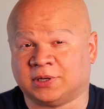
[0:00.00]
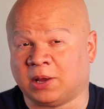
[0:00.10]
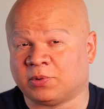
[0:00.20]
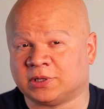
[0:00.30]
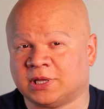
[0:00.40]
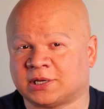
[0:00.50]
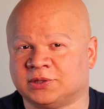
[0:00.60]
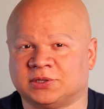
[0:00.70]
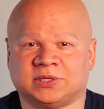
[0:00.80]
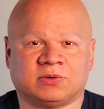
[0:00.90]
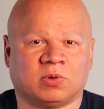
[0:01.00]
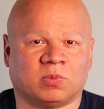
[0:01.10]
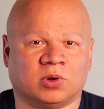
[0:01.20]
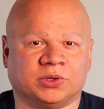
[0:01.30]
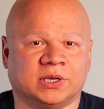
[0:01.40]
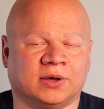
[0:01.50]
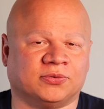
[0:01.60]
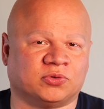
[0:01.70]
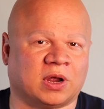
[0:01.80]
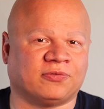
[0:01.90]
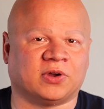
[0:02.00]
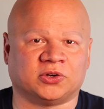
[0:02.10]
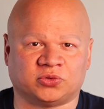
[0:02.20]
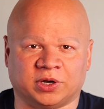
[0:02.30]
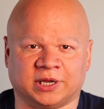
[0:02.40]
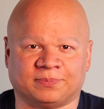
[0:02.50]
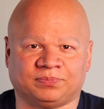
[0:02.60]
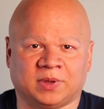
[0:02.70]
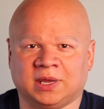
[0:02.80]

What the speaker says: Today we're unlocking the secret world of dry fire training.